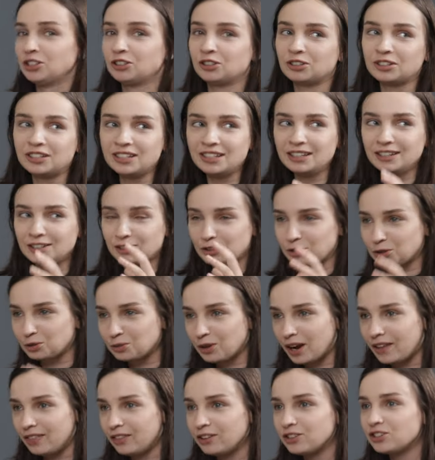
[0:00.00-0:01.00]
So yeah. these
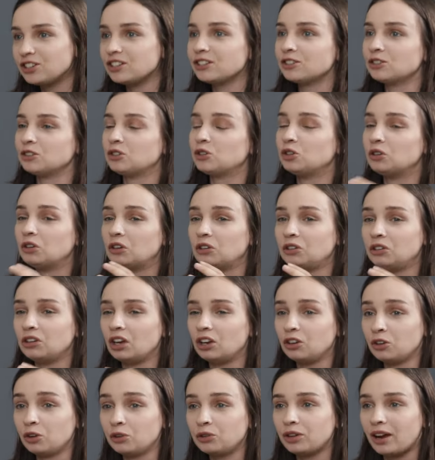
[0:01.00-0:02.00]
two energies, you,
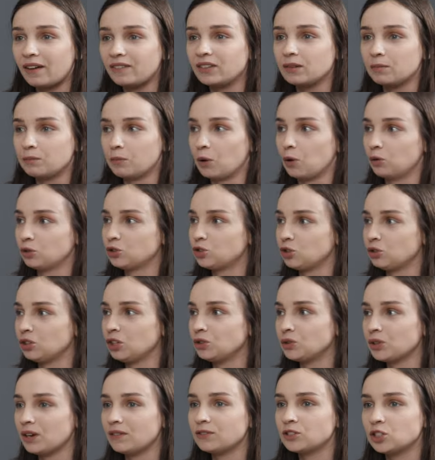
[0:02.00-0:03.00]
you need to have them both. So you
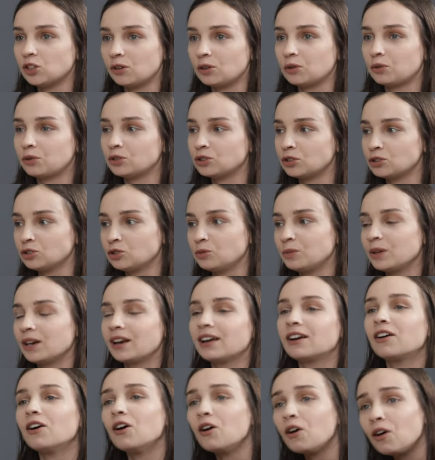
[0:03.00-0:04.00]
need to have someone who's going to be
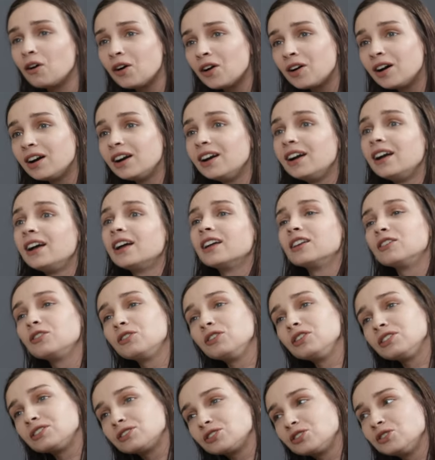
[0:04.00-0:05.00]
like, oh,
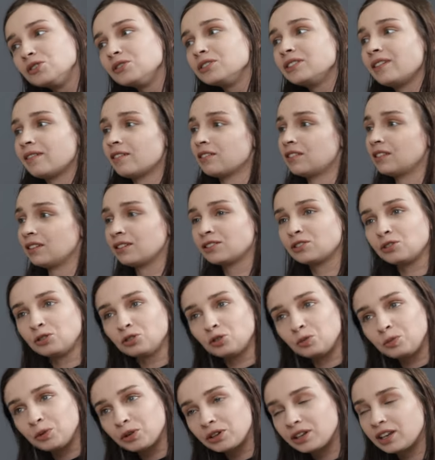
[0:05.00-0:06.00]
it's good, everything is
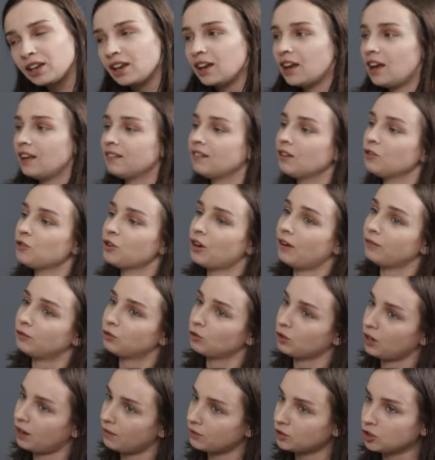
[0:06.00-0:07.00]
going to be okay. And then you have
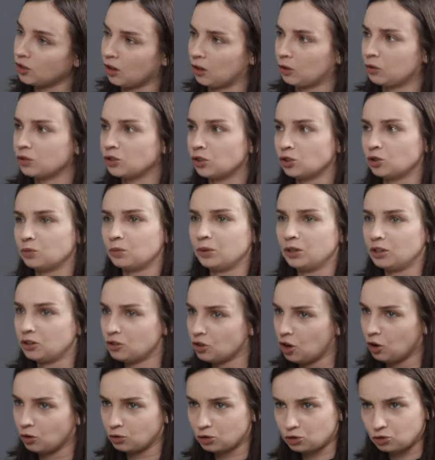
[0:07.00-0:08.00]
to have someone who's going to be,
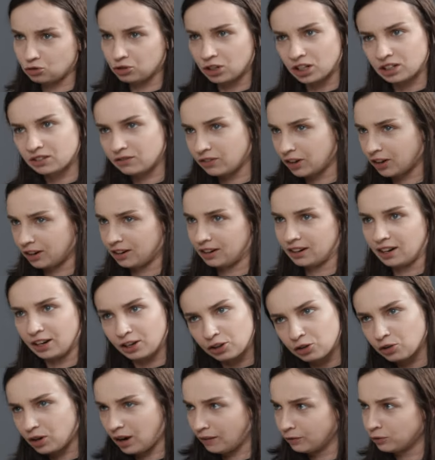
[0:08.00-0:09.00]
no, strict, very,
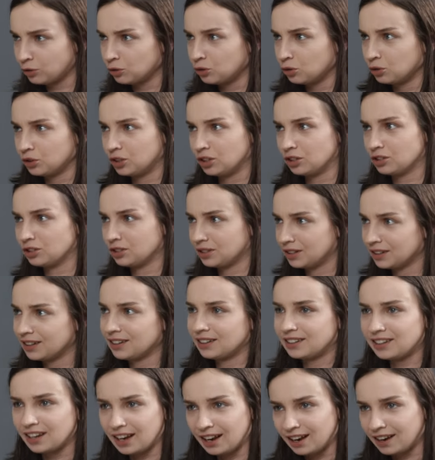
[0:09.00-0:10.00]
like you have to do this.
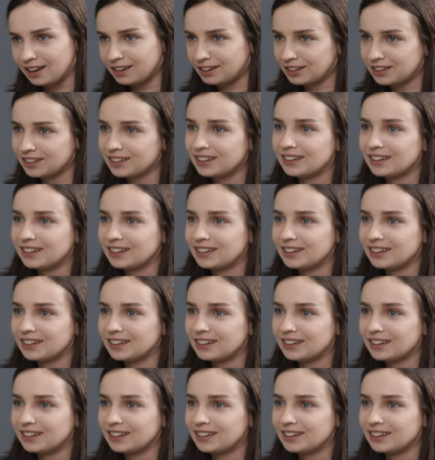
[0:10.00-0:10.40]
Yeah.